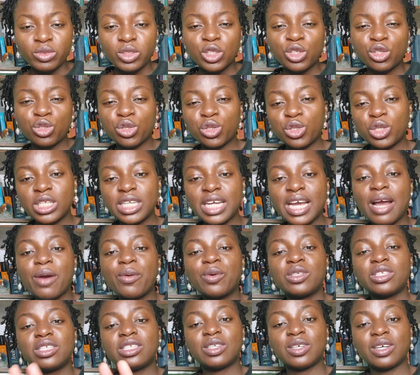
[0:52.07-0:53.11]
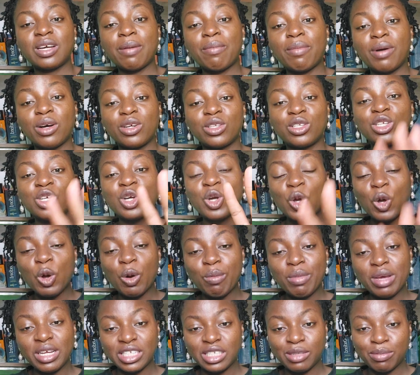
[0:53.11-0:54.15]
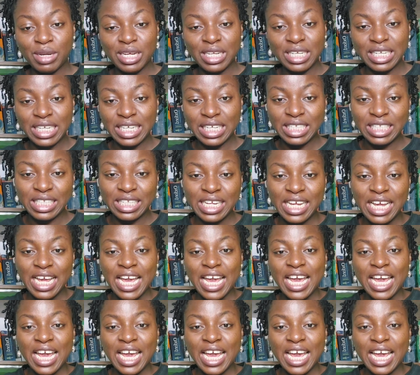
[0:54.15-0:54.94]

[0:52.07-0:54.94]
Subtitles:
So today I want to talk about commencement date.